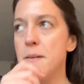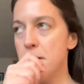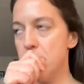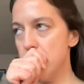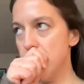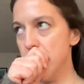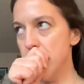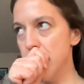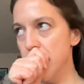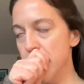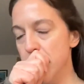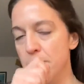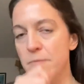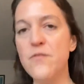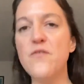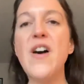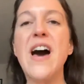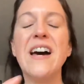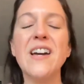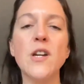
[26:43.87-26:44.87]

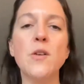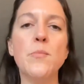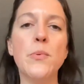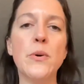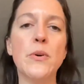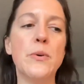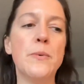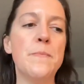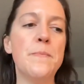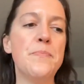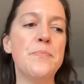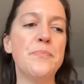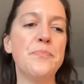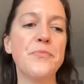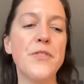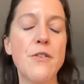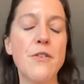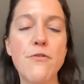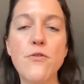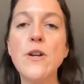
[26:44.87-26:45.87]
valuable
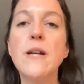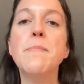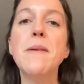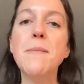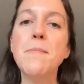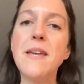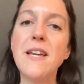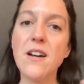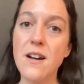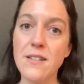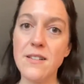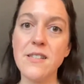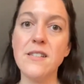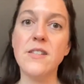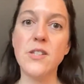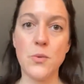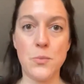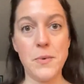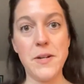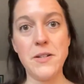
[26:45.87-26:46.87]
freebie because
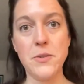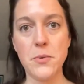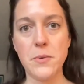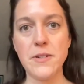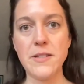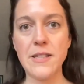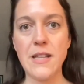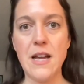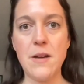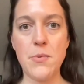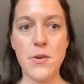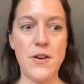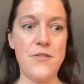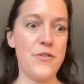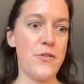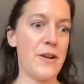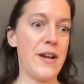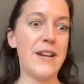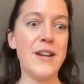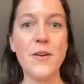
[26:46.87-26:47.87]
it's a resource library.
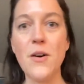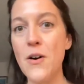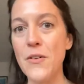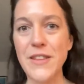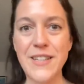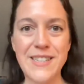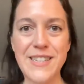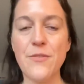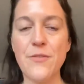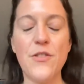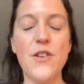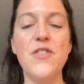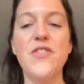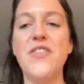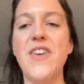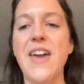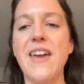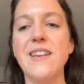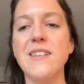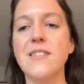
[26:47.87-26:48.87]
They're getting all these different
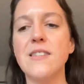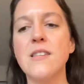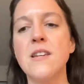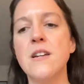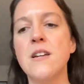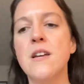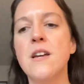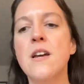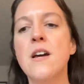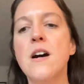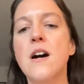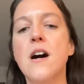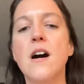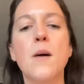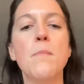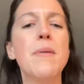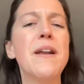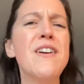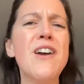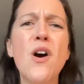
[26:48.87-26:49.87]
things.
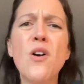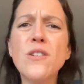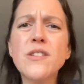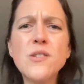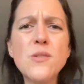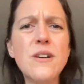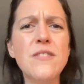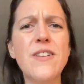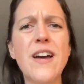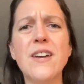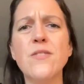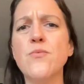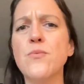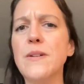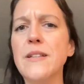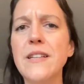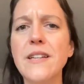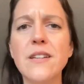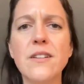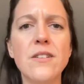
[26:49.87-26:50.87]
But I also have had
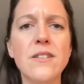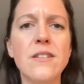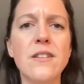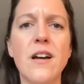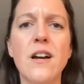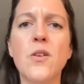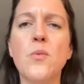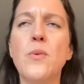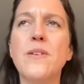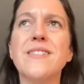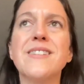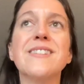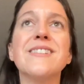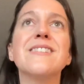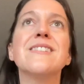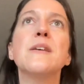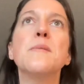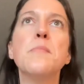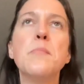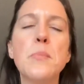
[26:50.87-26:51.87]
really good luck with
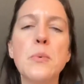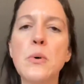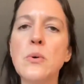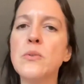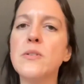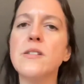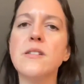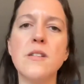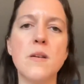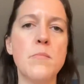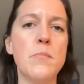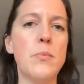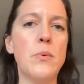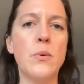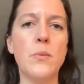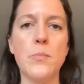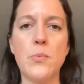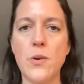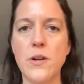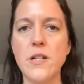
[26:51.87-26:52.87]
simple
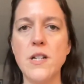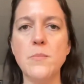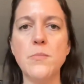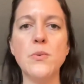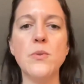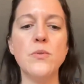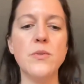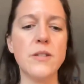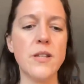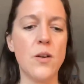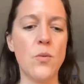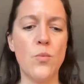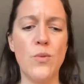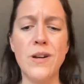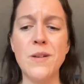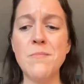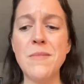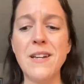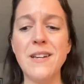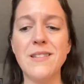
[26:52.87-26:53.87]
printables. Like one
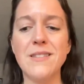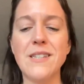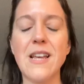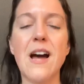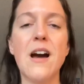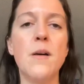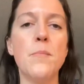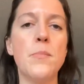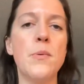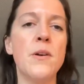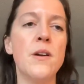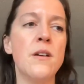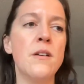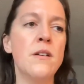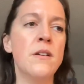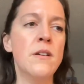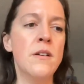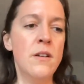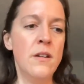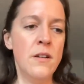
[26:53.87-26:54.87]
of my top
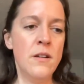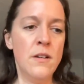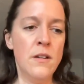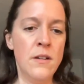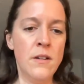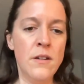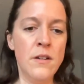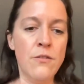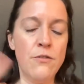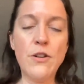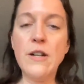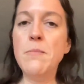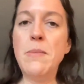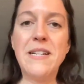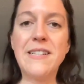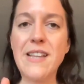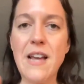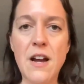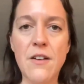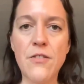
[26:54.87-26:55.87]

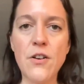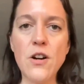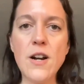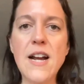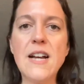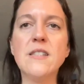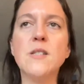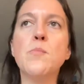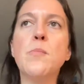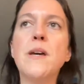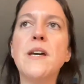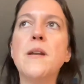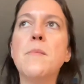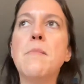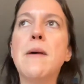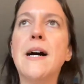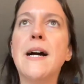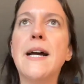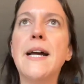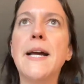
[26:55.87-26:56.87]
freebies ever has been
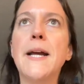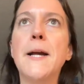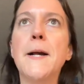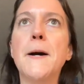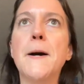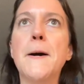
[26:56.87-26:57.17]
my